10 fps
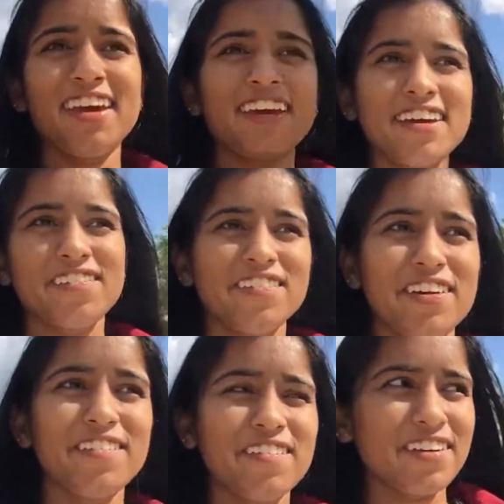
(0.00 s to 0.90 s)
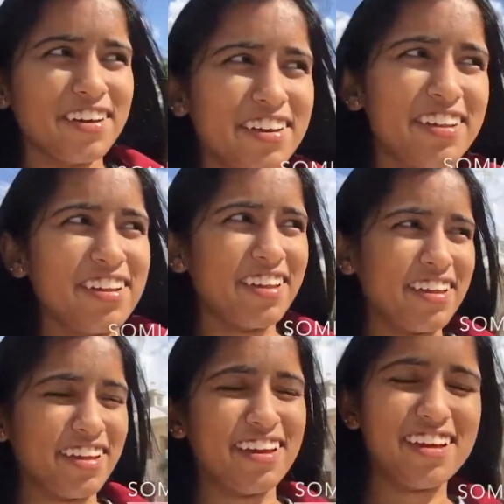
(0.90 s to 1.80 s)
Hey everyone,
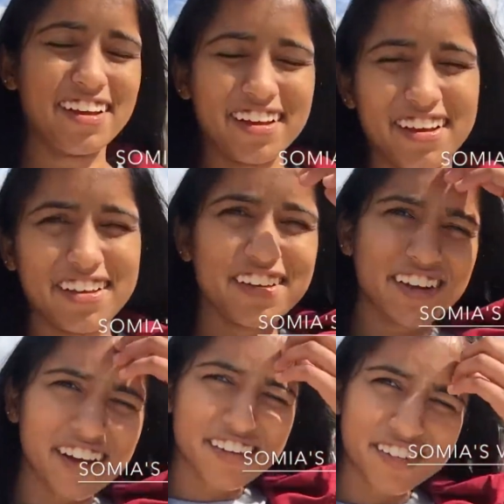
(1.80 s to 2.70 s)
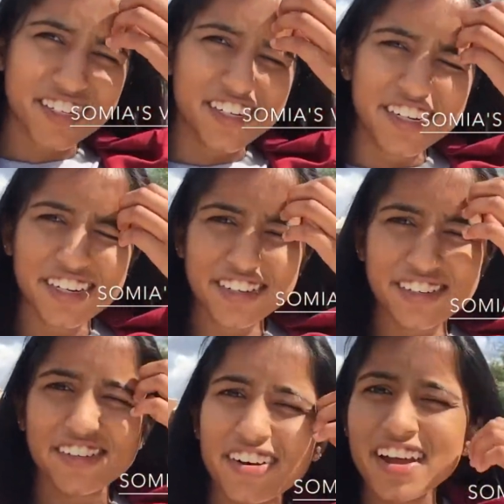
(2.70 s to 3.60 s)
uh, good
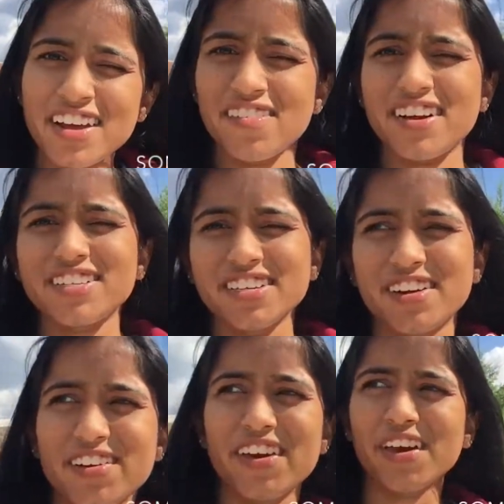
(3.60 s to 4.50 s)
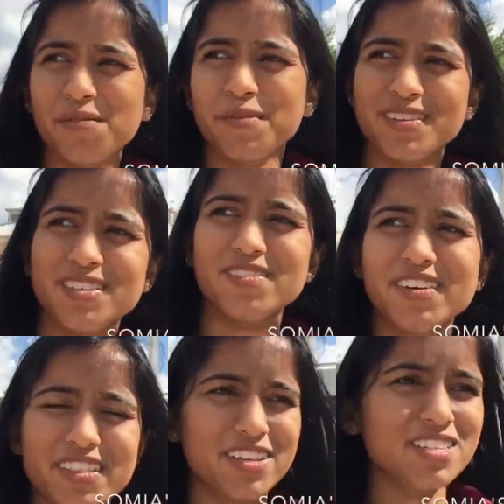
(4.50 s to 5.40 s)
afternoon. I'm actually on campus
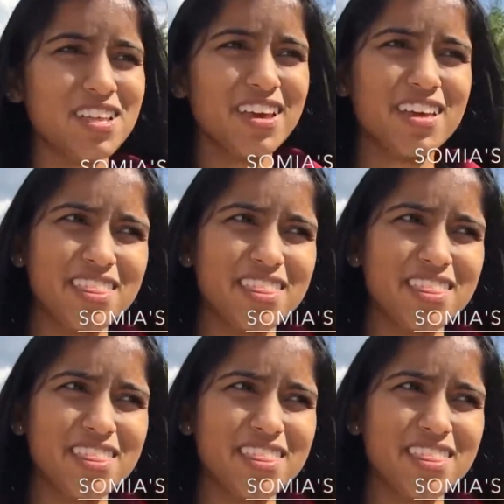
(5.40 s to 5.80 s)
doing this like